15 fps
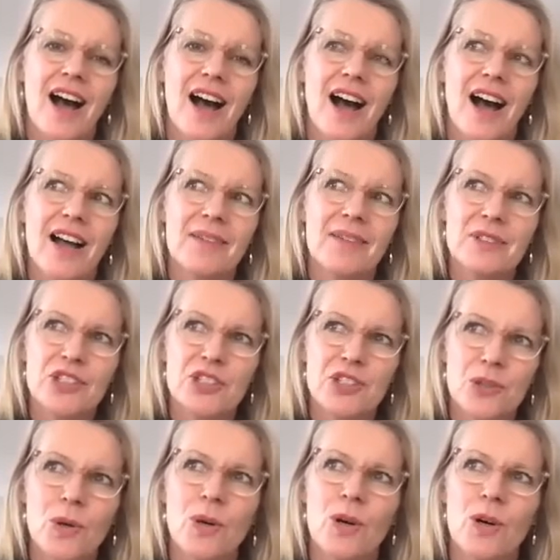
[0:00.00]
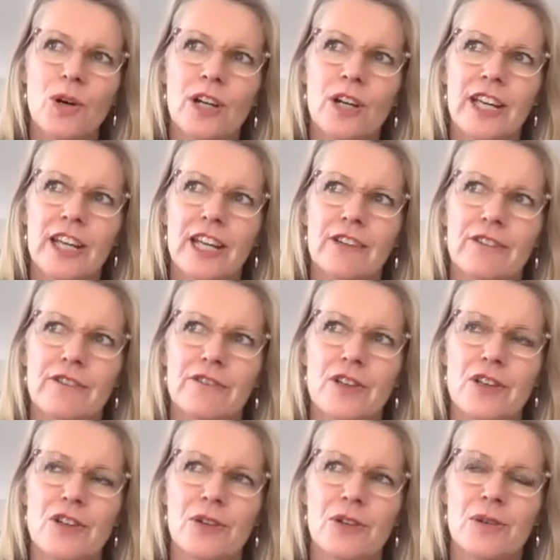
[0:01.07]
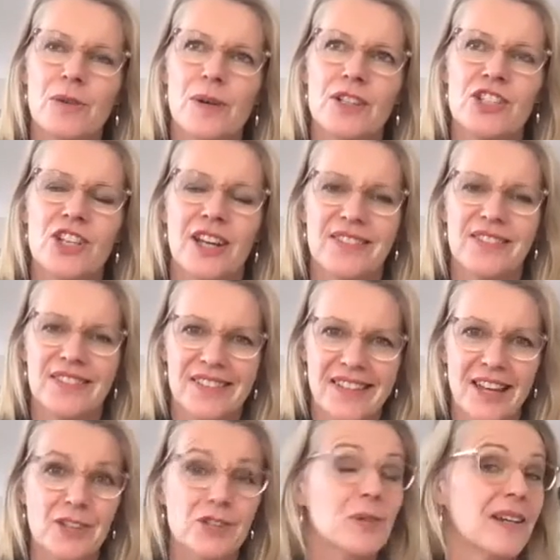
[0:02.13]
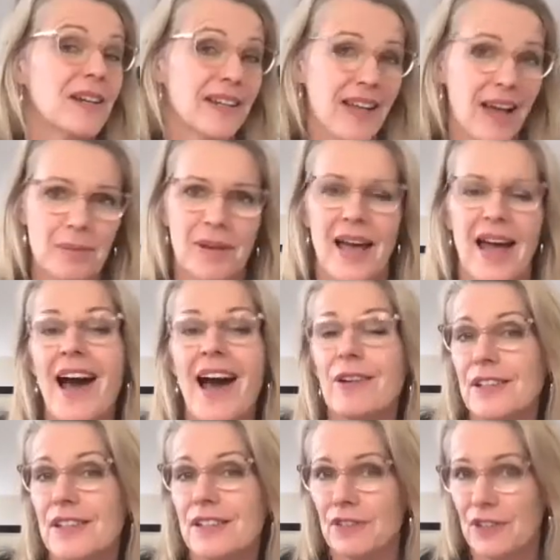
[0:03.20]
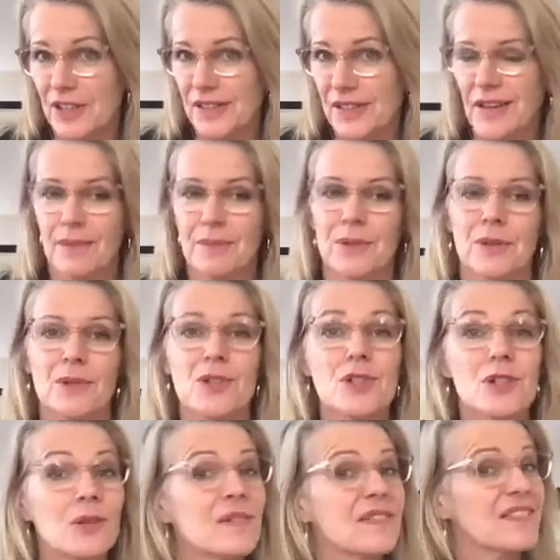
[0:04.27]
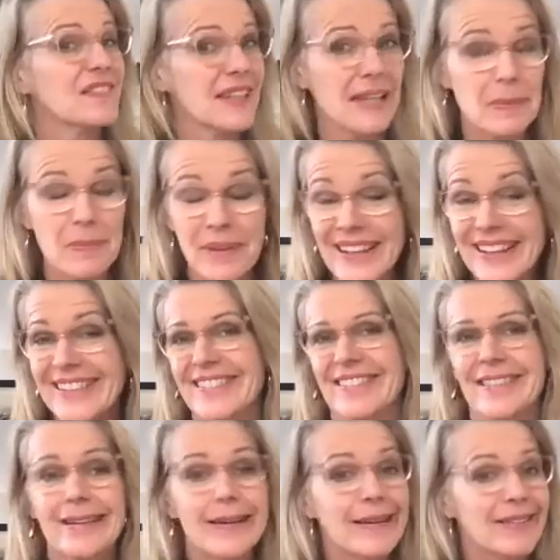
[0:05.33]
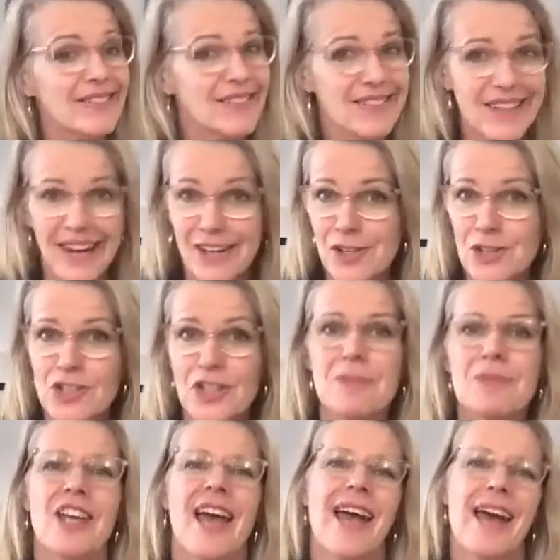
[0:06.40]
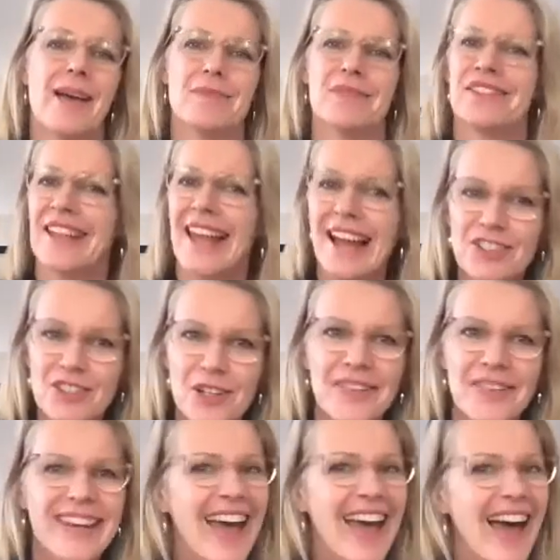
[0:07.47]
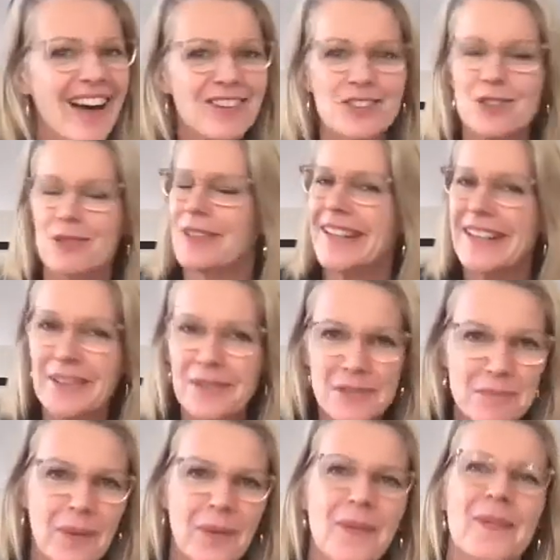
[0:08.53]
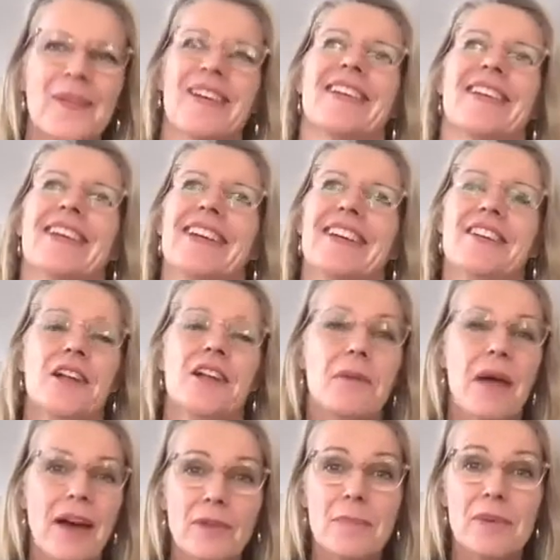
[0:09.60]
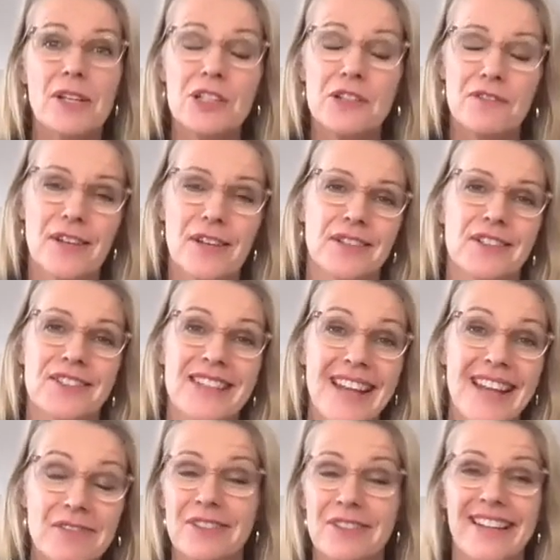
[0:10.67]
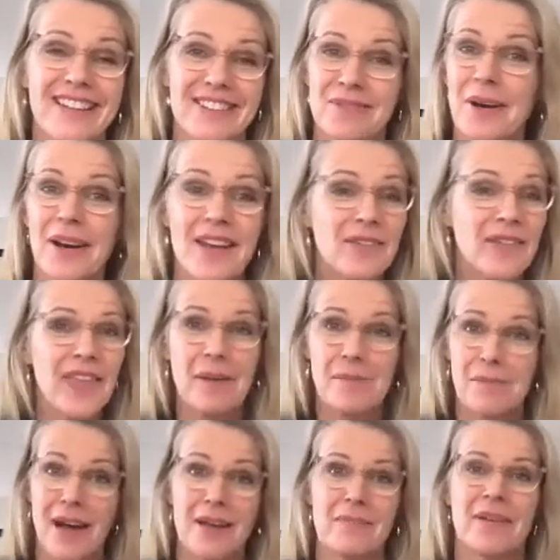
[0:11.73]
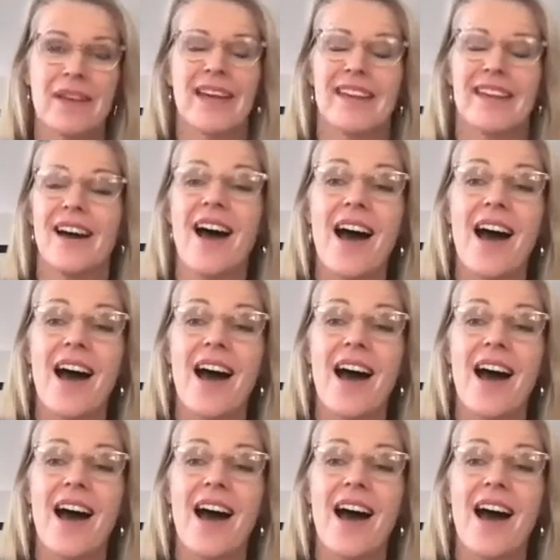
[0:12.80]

I'm sure if you just scheduled in a couple of hours, for example, to sleep in, stay in your gym jam, slouch on the couch, read a good book, have a binge fest on Netflix, whatever that might be.